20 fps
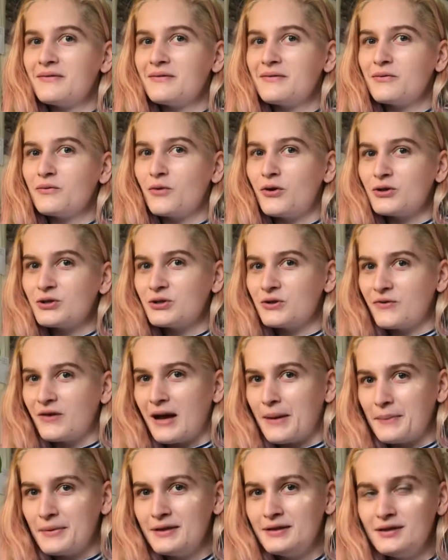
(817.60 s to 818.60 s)
what should have
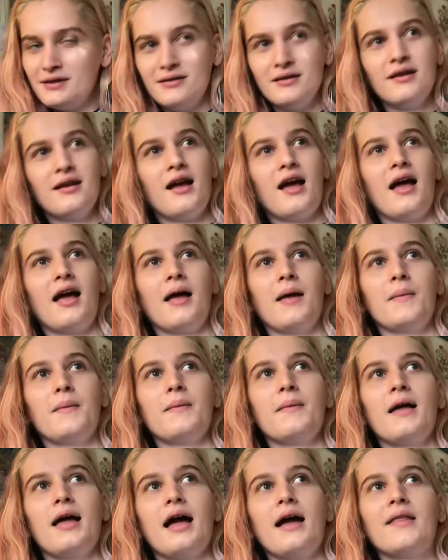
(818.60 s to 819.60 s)
happened, and
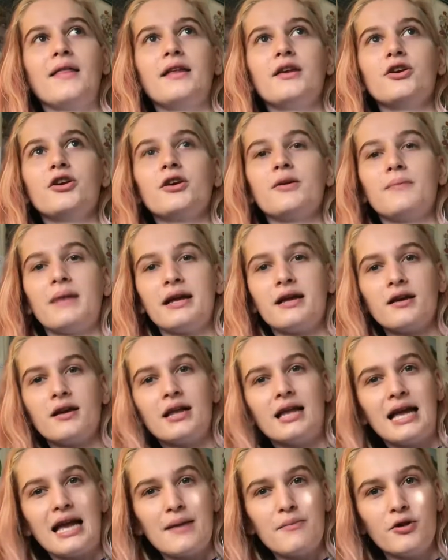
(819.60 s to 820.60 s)
then you can make a
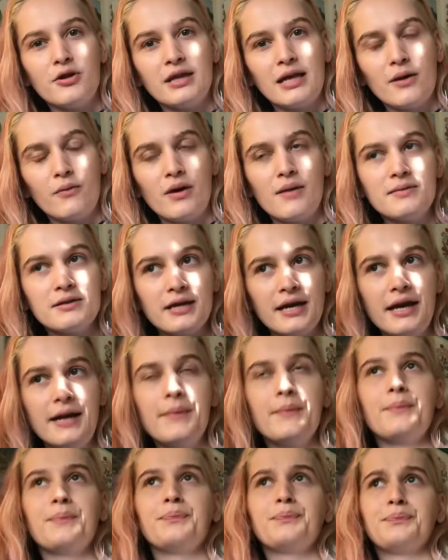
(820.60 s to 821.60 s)
claim on their website
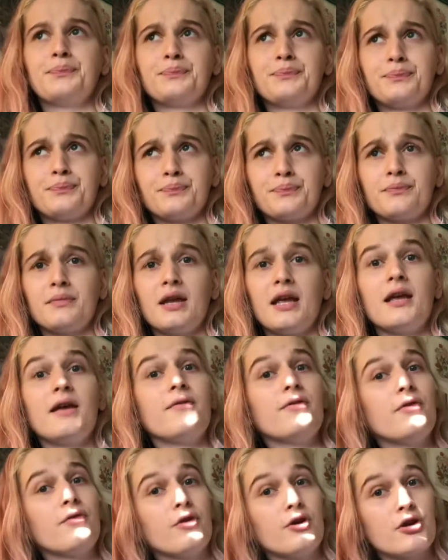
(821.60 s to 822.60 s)
if
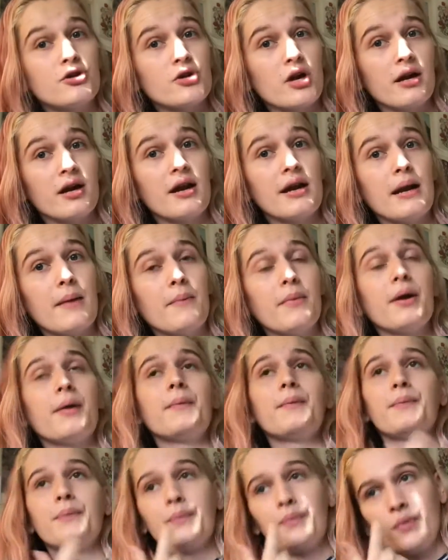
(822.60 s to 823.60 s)
you've got a tracking number.
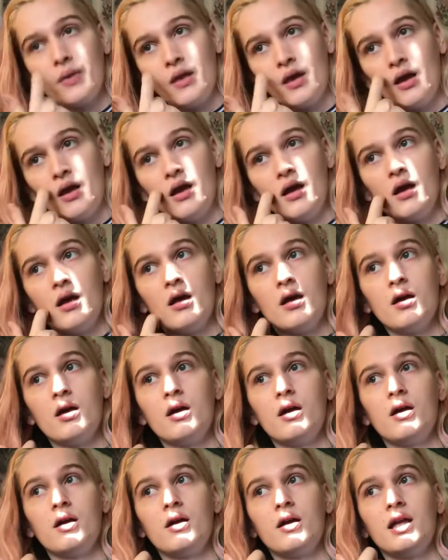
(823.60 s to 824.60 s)

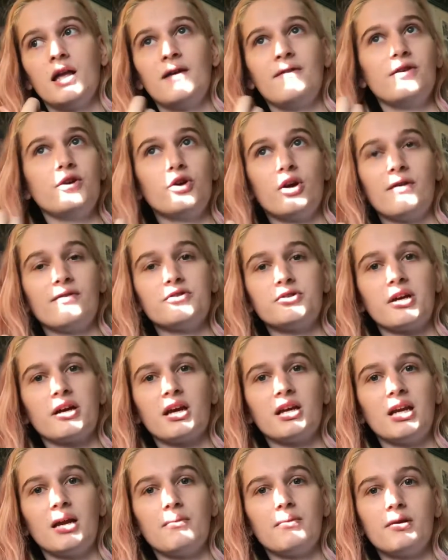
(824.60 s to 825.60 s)
If you don't have a tracking
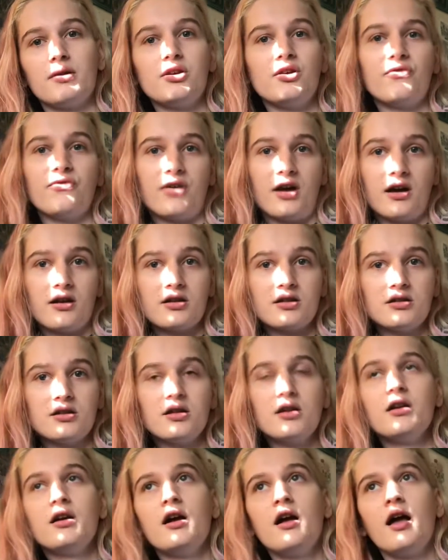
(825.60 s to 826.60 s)
number, you're fucked.
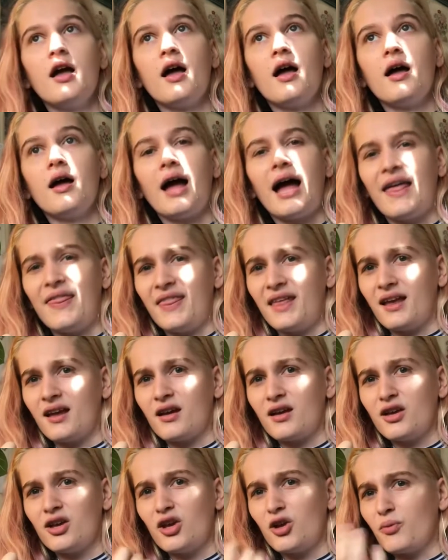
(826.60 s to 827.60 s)
I think
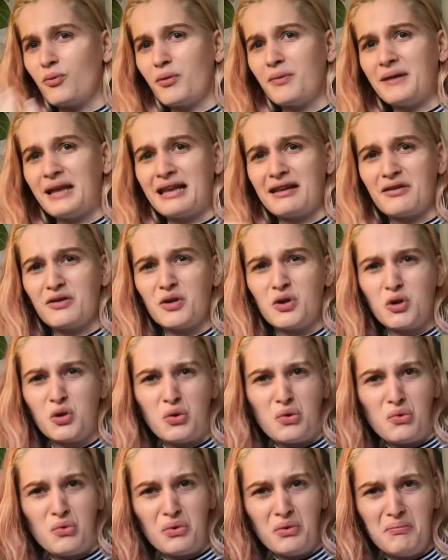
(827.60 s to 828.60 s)
you could probably like
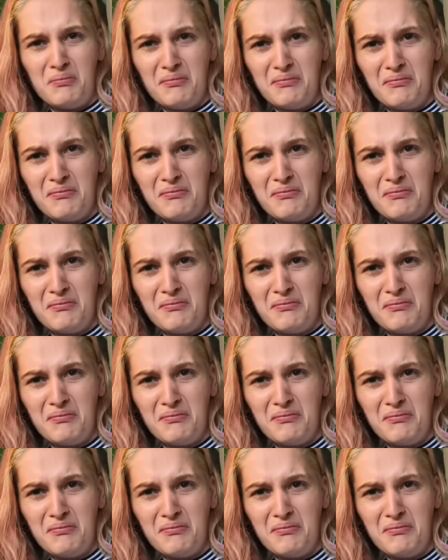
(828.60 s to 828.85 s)
call them